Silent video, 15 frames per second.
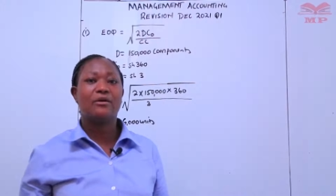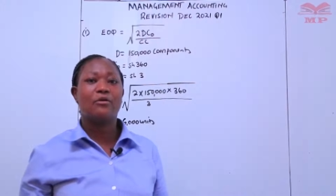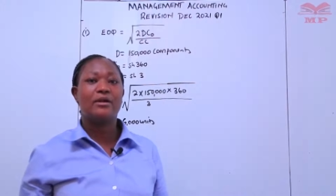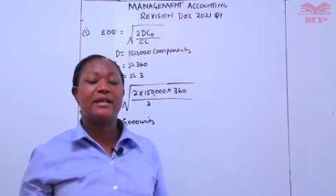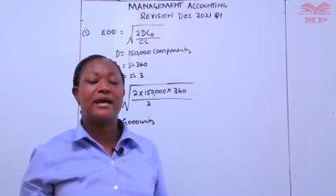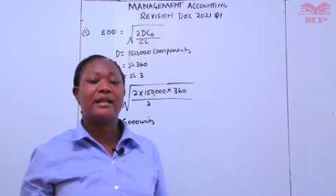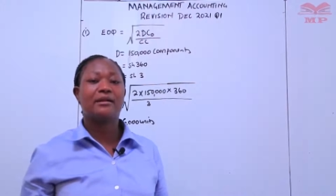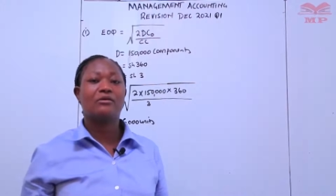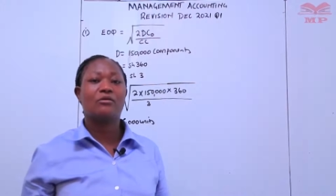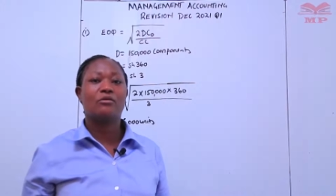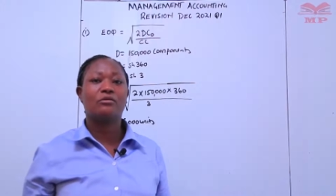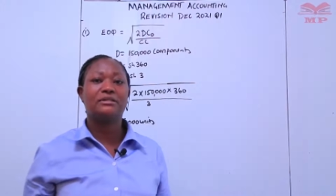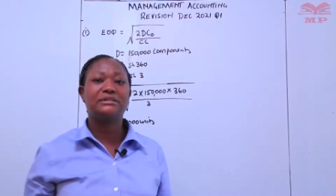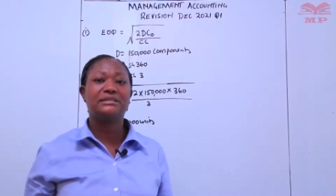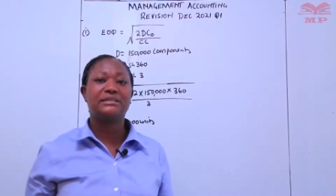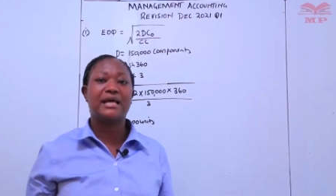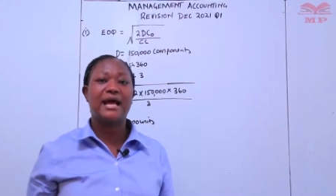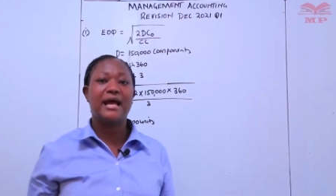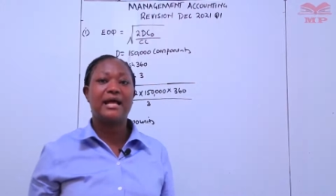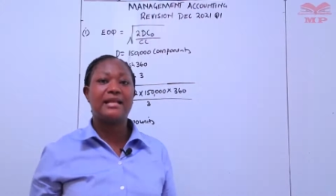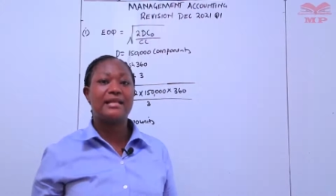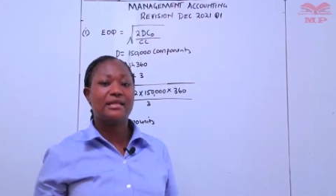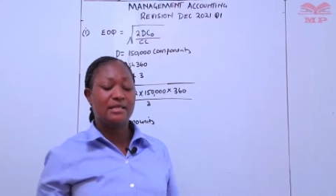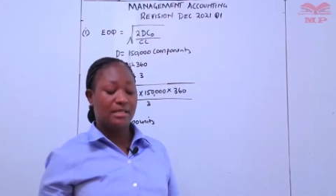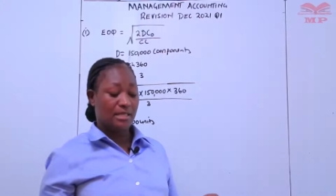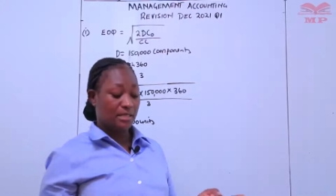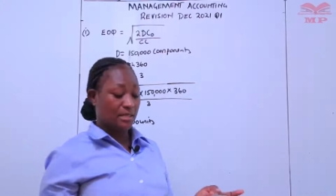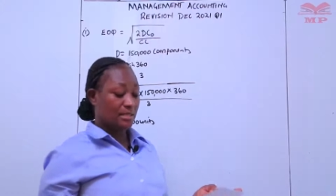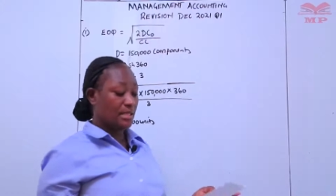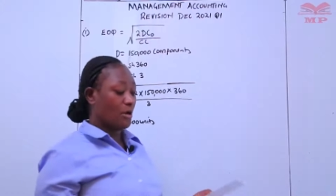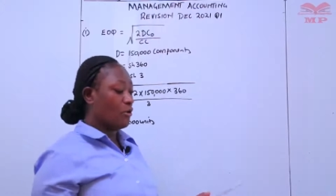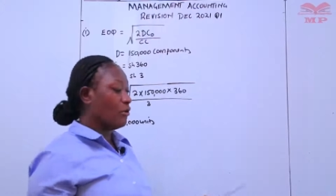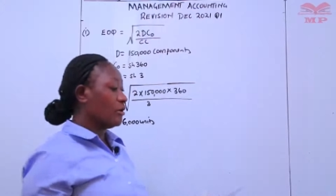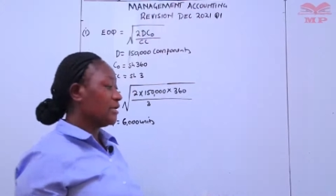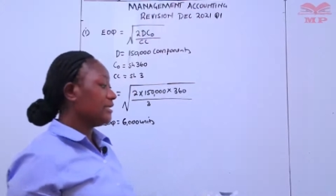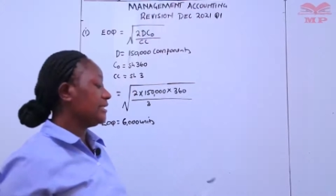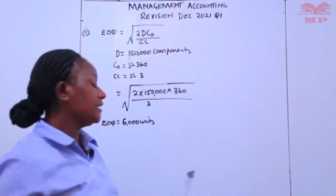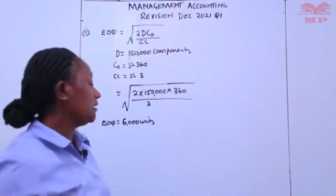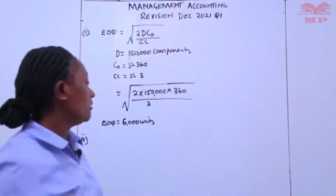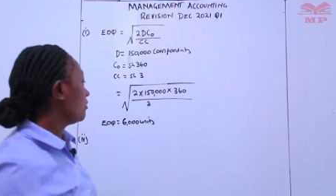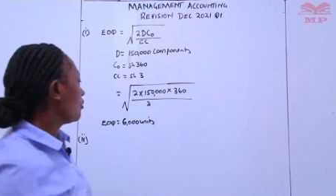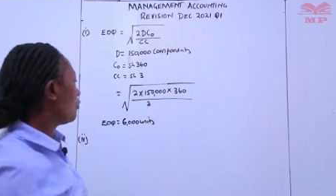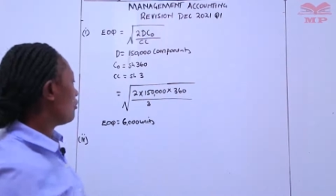the ordering cost and the holding